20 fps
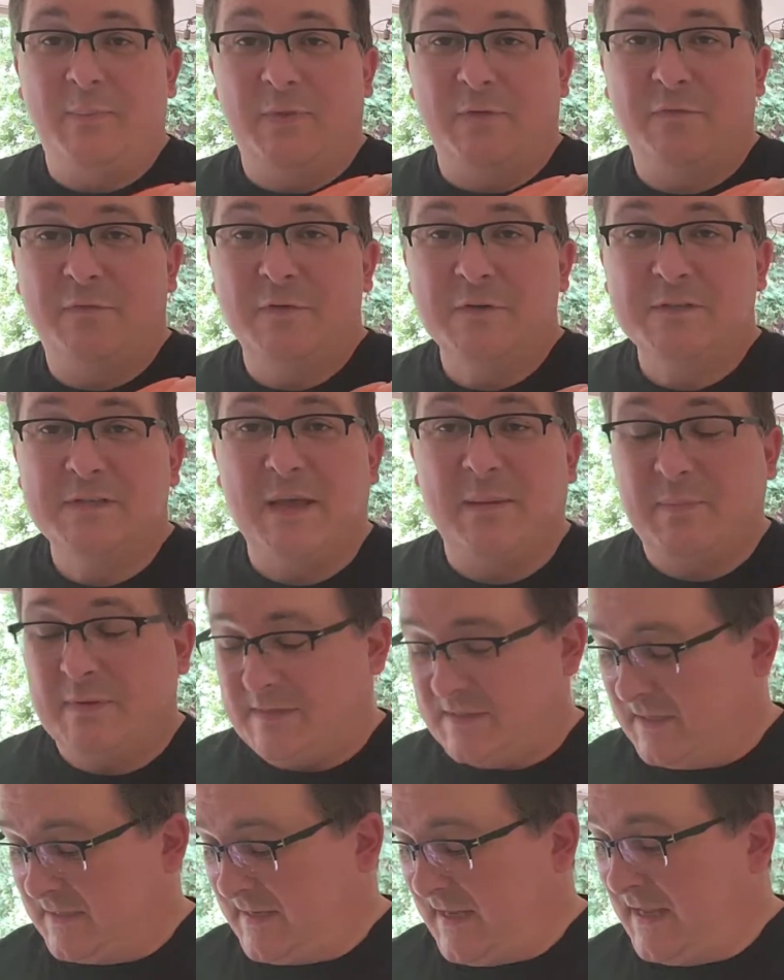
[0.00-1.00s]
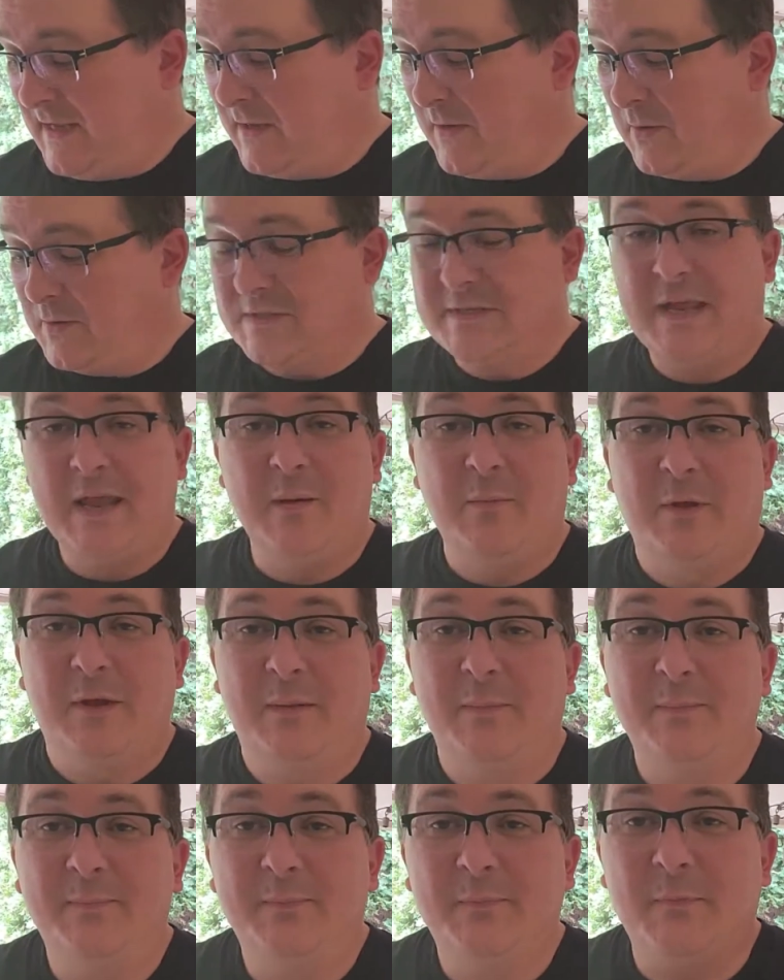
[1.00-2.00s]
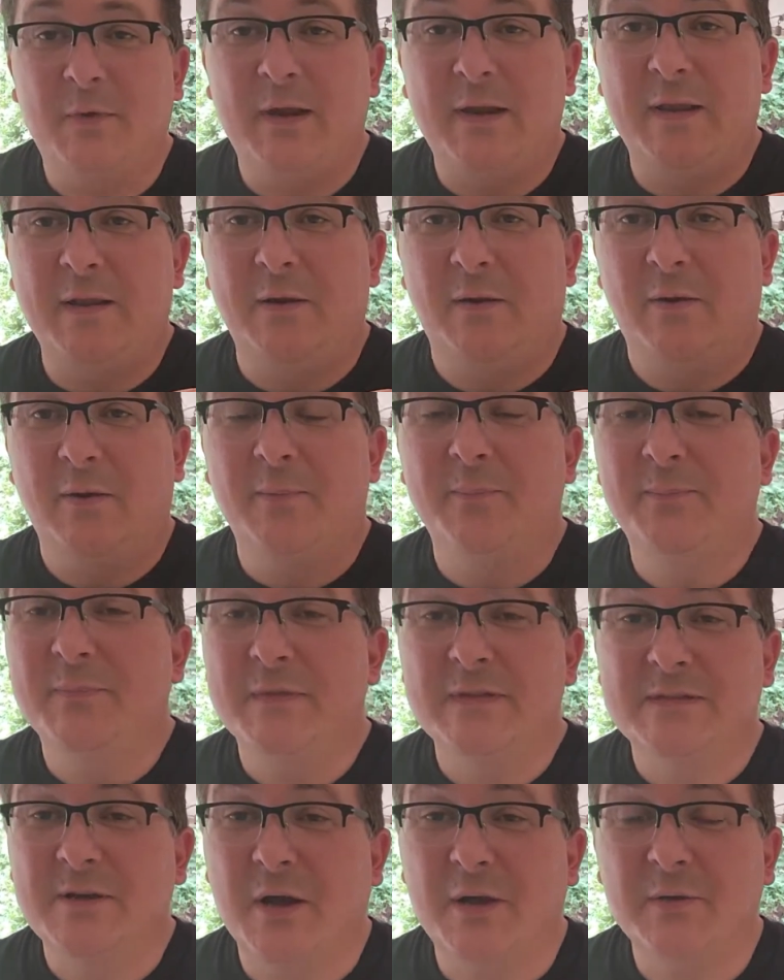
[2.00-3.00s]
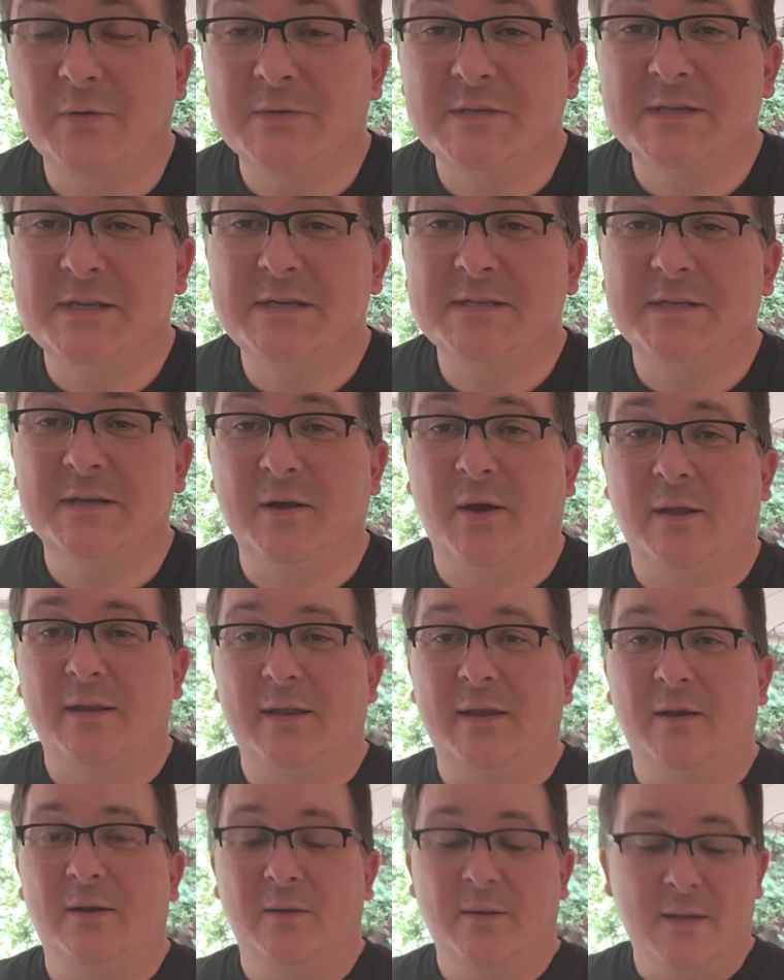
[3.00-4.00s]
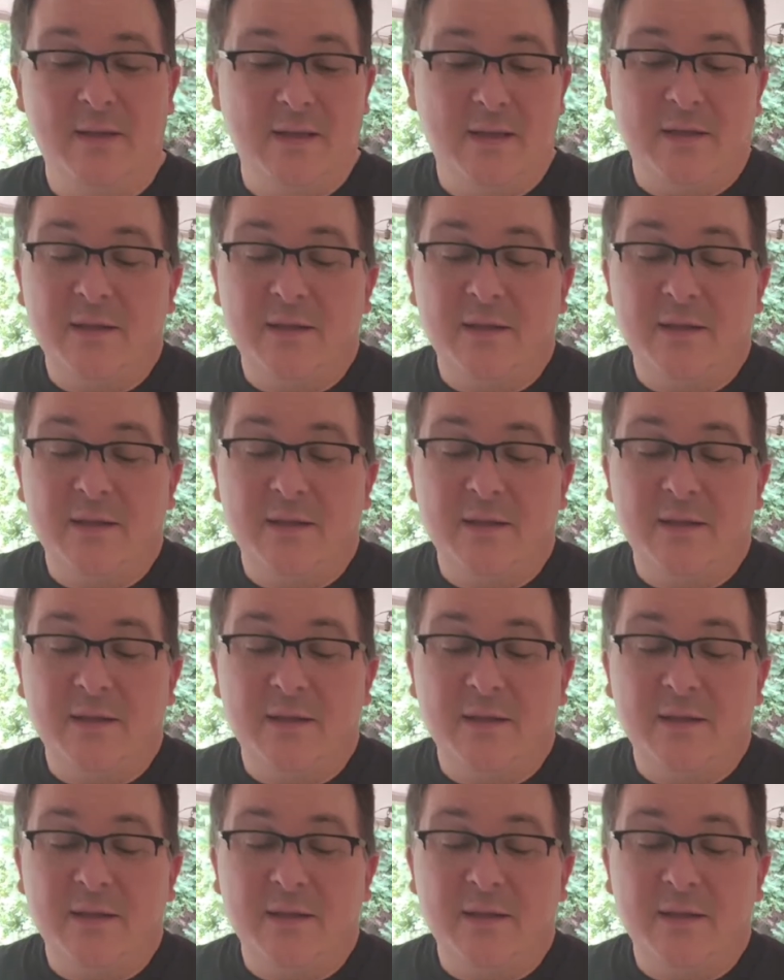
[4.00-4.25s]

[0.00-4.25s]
The first step is to take your salmon right here. It's got no seasoning on there.